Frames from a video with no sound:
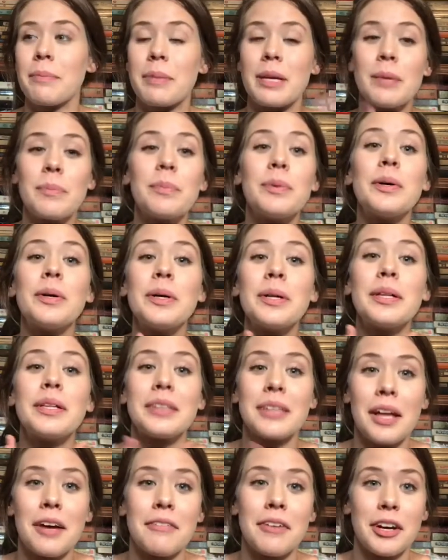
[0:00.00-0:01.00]
People
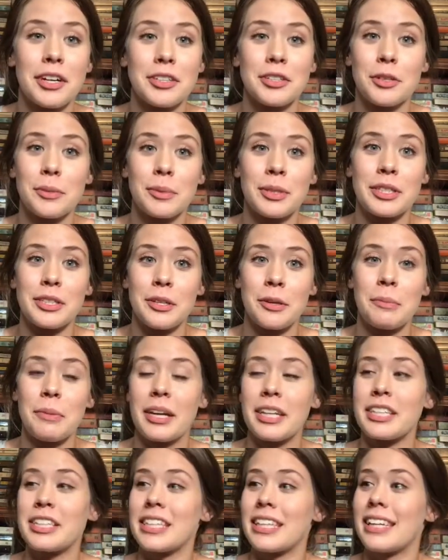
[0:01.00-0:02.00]
love October so
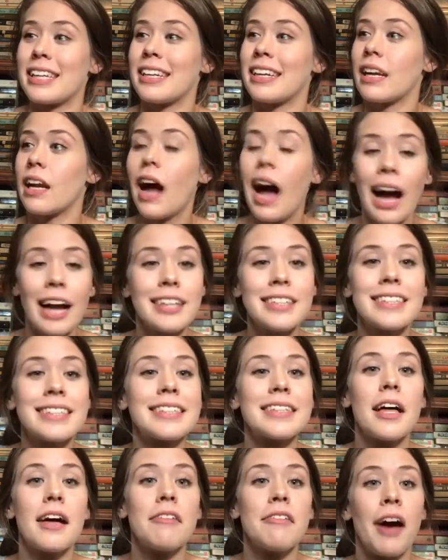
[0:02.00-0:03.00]
much and I
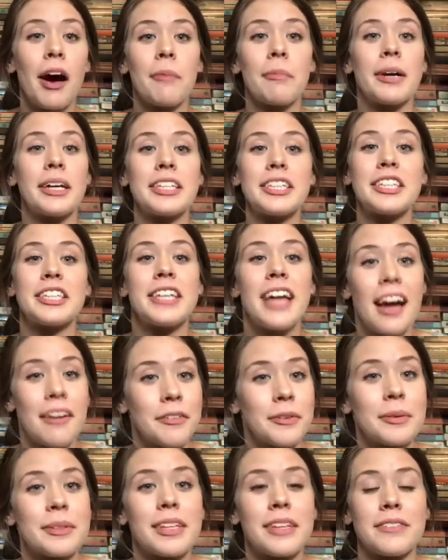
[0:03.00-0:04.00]
just love how much
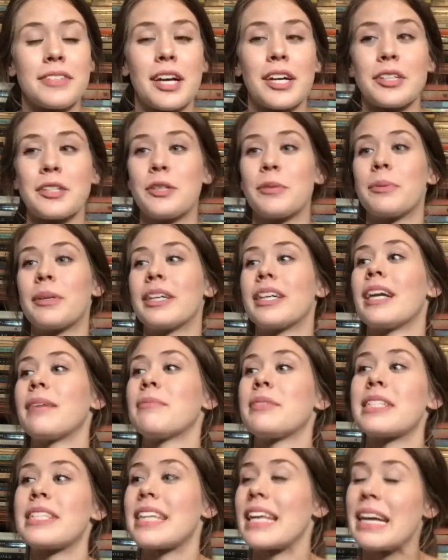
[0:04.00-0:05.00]
everyone loves October and
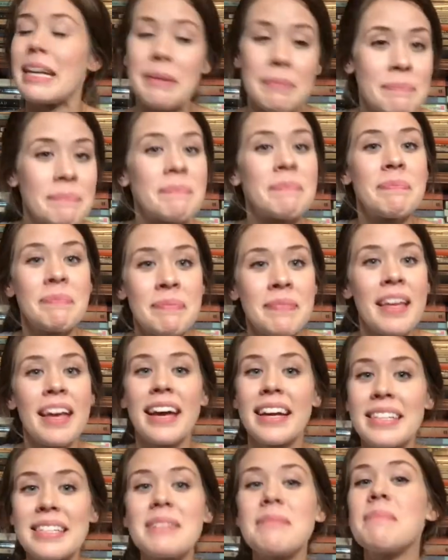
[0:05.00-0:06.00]
I'm just like,
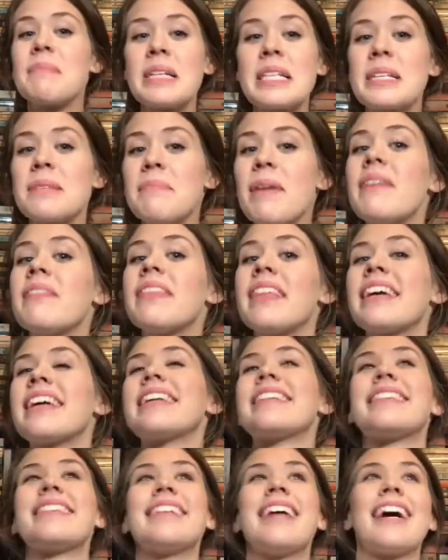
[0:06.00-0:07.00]
it's a, it's a month that
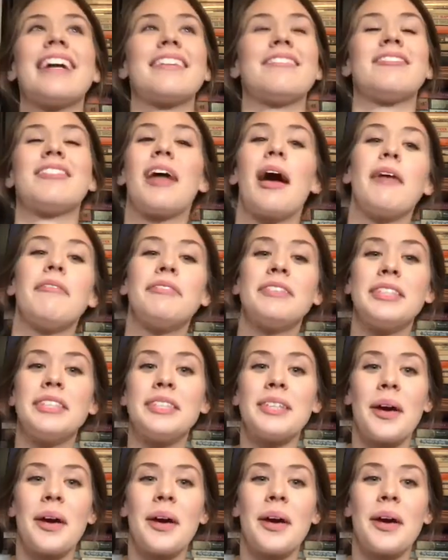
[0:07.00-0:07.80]
gets a lot of love.